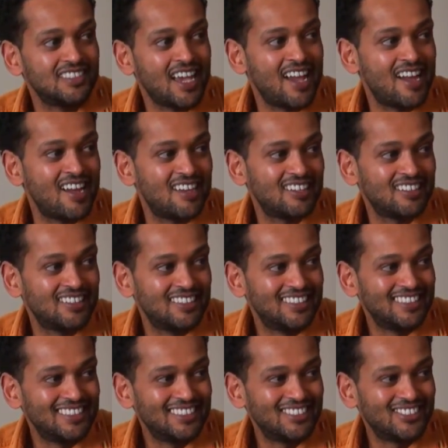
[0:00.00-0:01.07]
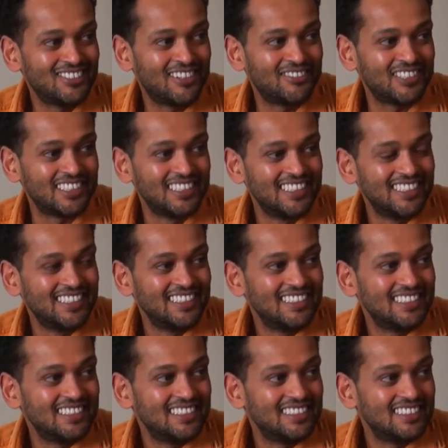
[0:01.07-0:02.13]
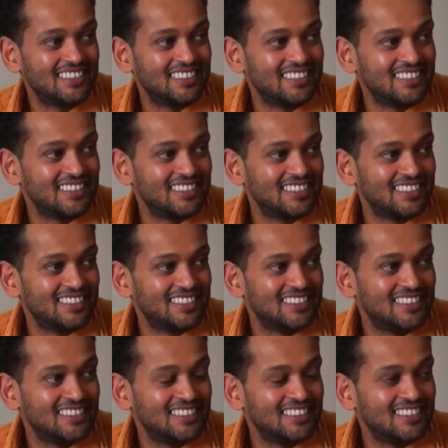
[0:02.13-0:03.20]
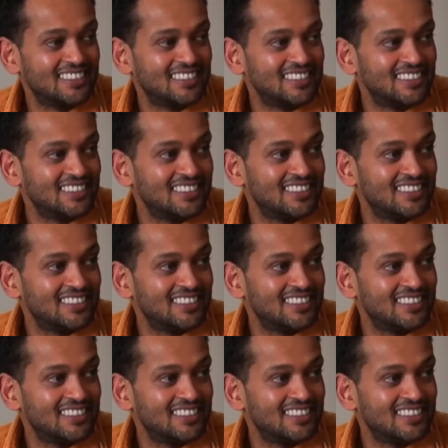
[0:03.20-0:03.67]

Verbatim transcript: Yeah. What do you think the importance is of taking a global